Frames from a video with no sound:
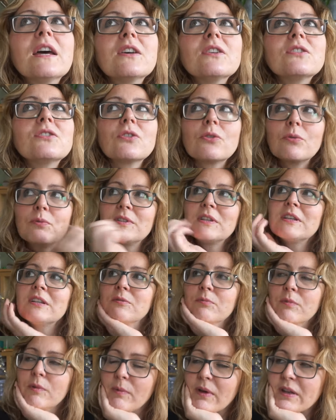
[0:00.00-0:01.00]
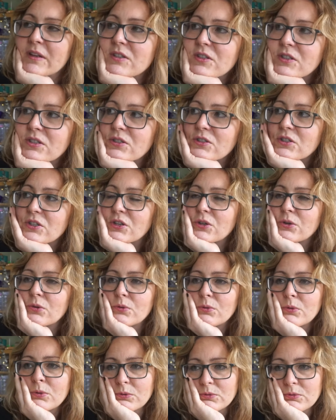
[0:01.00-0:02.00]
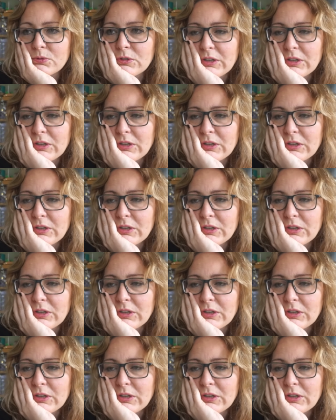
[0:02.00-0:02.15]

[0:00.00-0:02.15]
So we did, we went to